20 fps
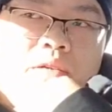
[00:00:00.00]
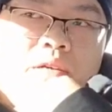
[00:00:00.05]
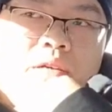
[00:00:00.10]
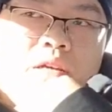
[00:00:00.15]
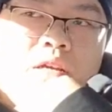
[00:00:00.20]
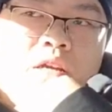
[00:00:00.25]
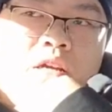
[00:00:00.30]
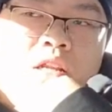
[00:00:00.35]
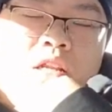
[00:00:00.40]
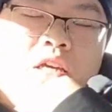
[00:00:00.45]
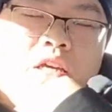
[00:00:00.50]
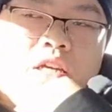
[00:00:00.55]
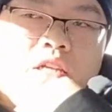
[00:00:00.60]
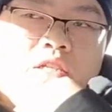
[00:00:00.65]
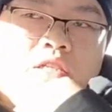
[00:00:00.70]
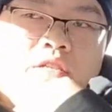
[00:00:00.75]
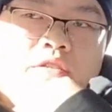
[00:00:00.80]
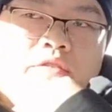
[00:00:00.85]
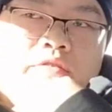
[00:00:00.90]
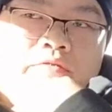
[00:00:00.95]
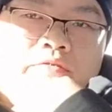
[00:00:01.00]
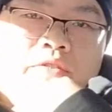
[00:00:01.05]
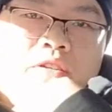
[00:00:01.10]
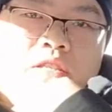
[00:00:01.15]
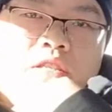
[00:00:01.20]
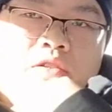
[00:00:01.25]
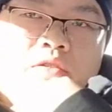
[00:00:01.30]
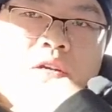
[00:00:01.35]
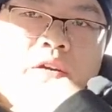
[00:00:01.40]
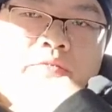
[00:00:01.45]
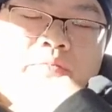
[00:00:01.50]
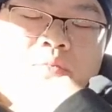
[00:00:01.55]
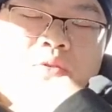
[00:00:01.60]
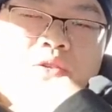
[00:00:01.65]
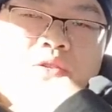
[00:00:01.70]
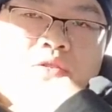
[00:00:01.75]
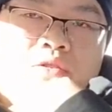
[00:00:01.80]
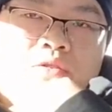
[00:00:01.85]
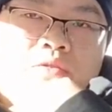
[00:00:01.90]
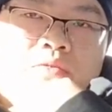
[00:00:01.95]
clicked video I've
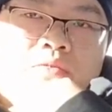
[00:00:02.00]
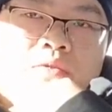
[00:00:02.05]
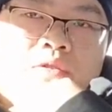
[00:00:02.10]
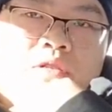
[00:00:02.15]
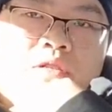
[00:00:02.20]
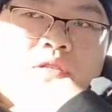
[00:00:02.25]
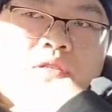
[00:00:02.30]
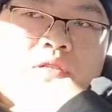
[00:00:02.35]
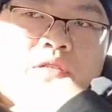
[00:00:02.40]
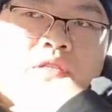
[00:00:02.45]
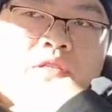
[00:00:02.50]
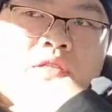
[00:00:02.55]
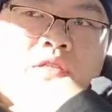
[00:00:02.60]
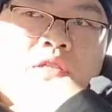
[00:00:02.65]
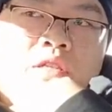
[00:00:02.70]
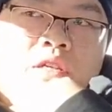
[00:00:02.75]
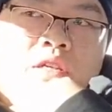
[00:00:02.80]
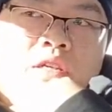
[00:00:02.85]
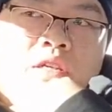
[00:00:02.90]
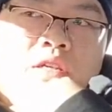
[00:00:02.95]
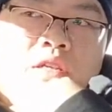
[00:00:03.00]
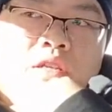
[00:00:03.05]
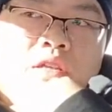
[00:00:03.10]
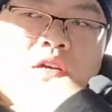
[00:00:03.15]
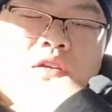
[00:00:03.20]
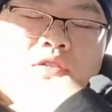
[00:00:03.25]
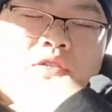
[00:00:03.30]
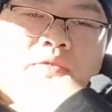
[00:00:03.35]
produced is not